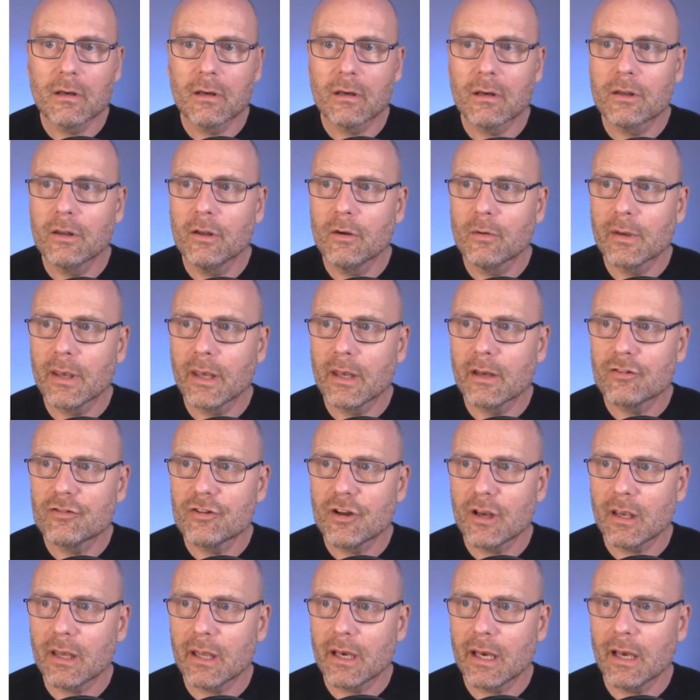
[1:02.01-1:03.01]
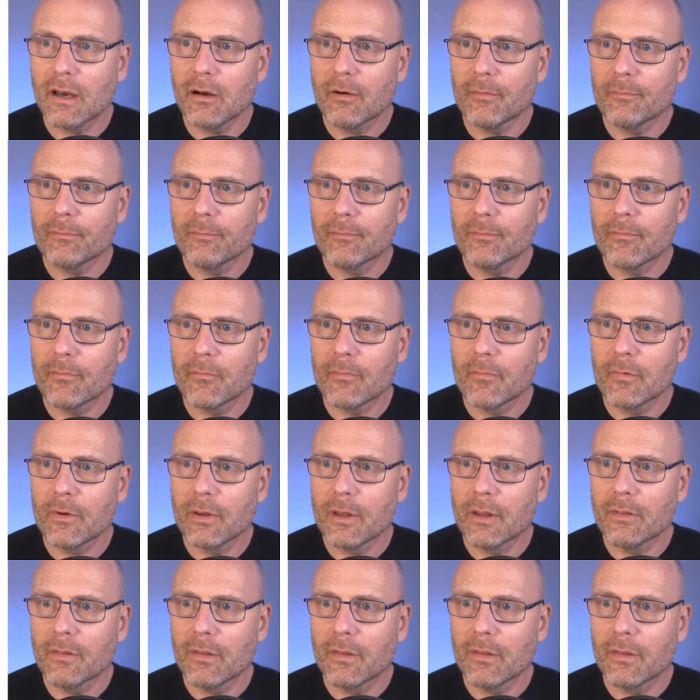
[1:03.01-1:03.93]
you can check it out in